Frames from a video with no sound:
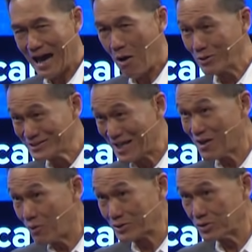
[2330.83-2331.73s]
I will tell
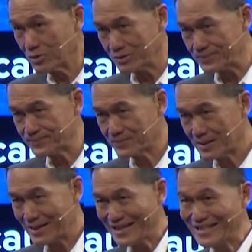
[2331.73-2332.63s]
you what to do.
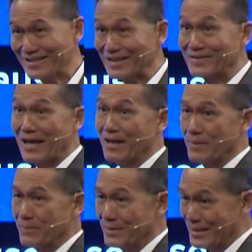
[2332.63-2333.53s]
He did not tell
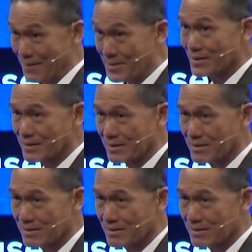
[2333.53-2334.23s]
him immediately.